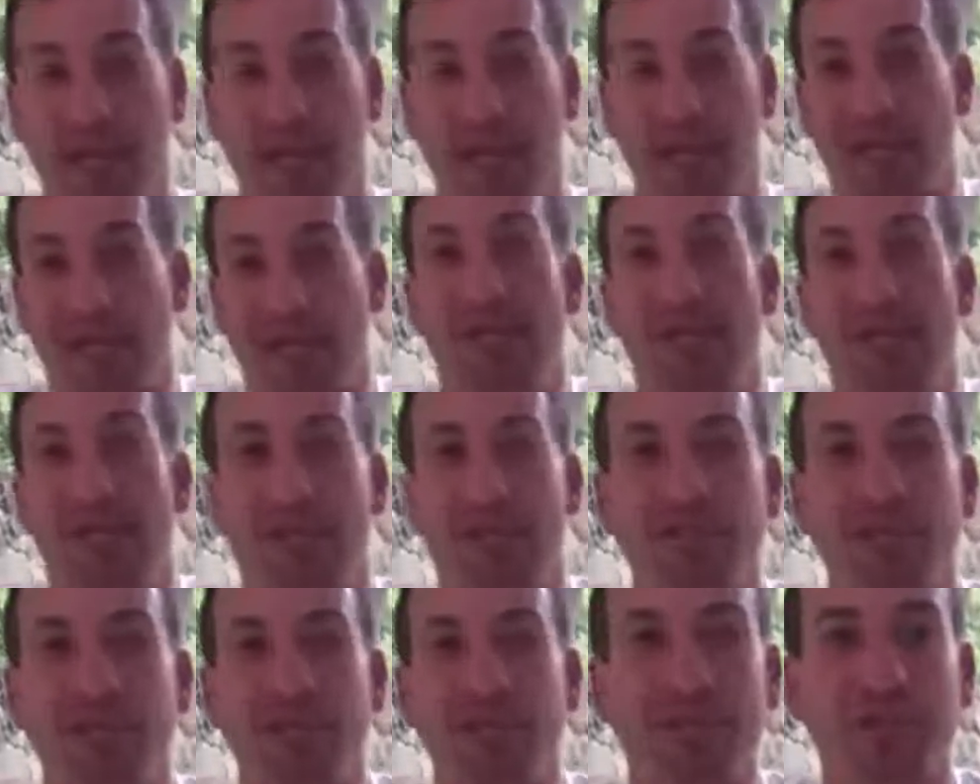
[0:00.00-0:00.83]

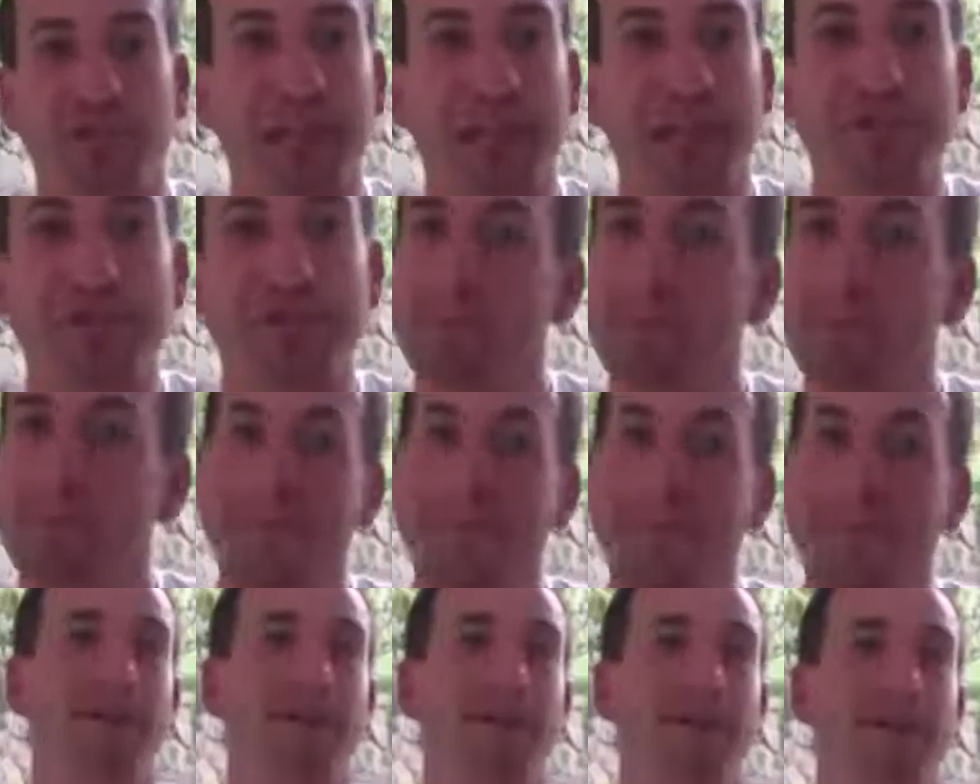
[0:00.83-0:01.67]
income streams,
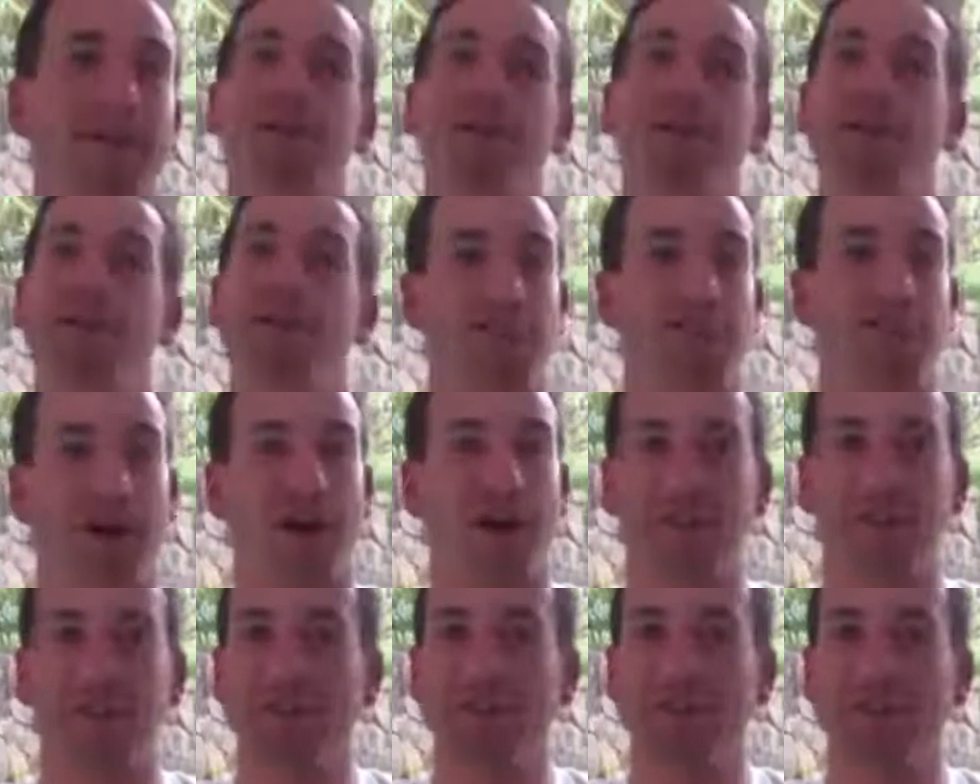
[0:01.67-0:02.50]
but we
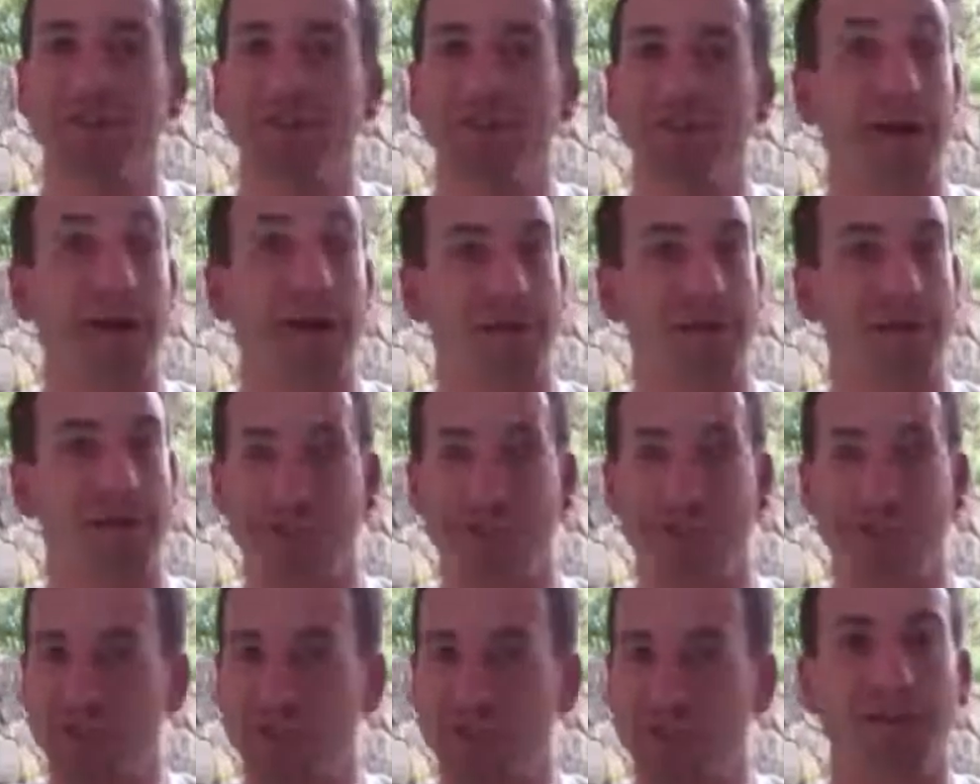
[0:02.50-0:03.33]
struggled. I mean, we
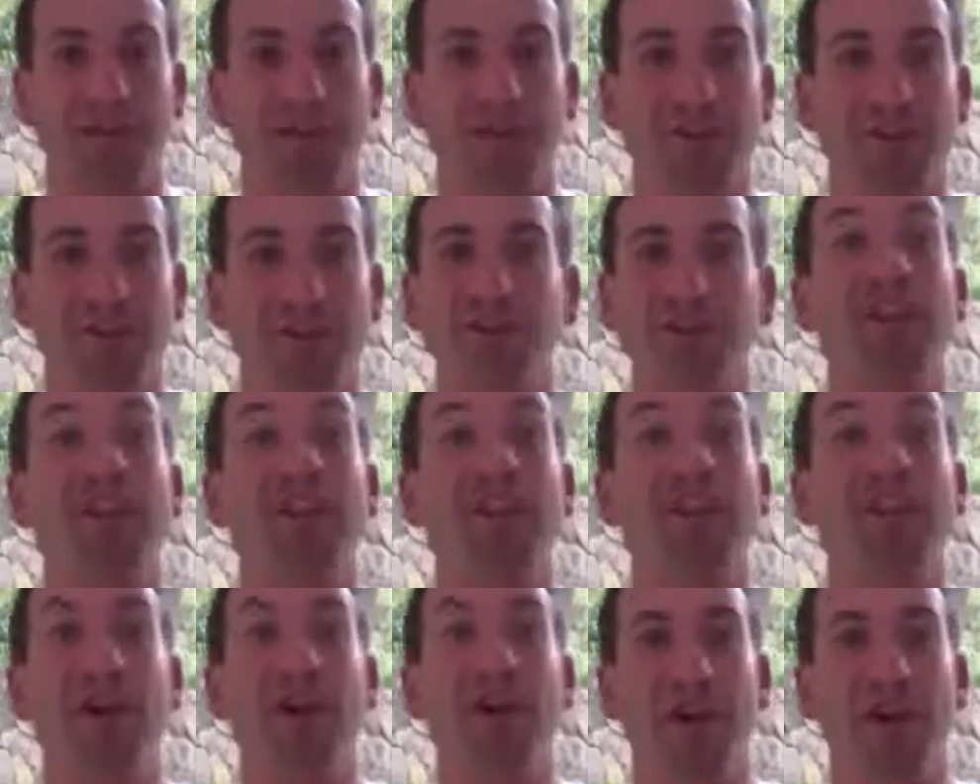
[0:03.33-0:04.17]
struggled to
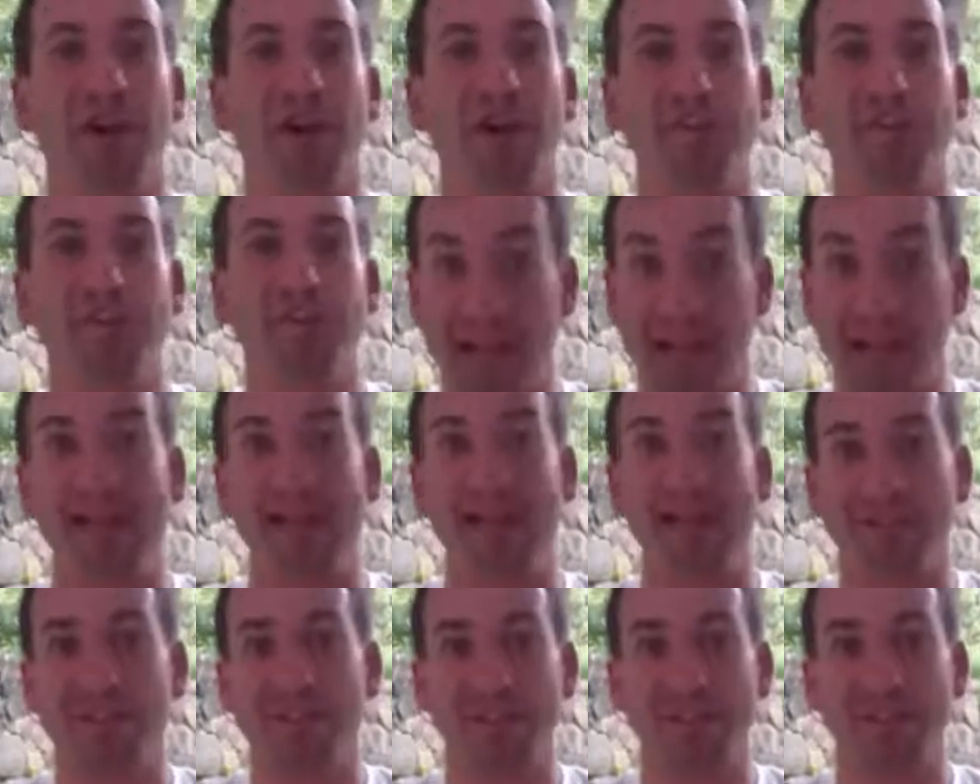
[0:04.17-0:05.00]
no end
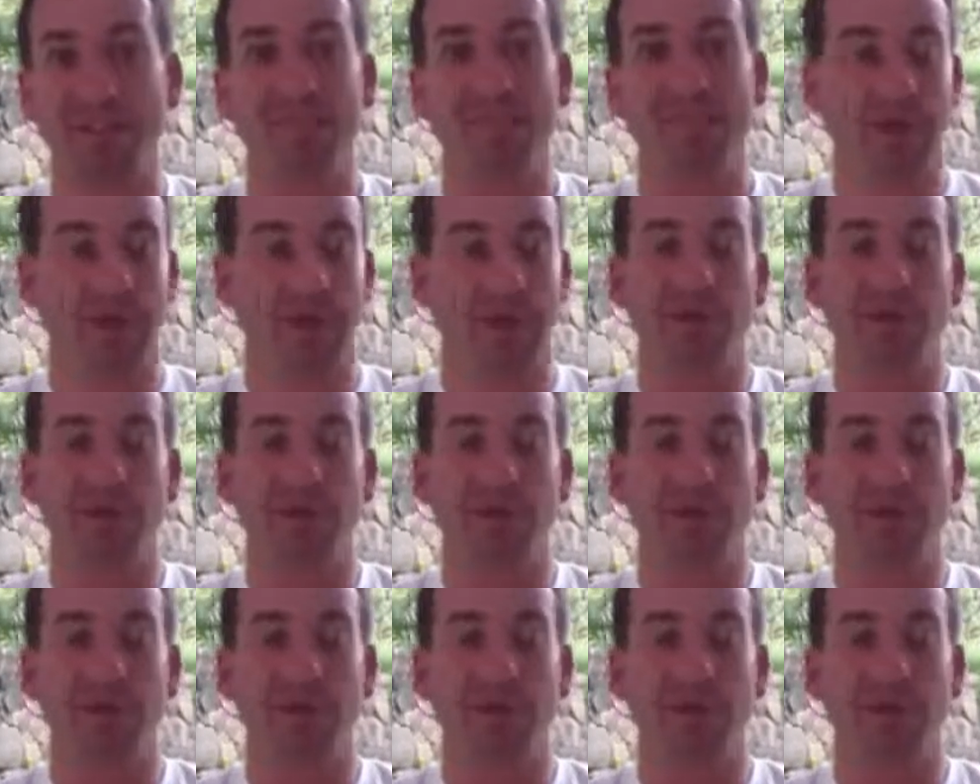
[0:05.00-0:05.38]
financially.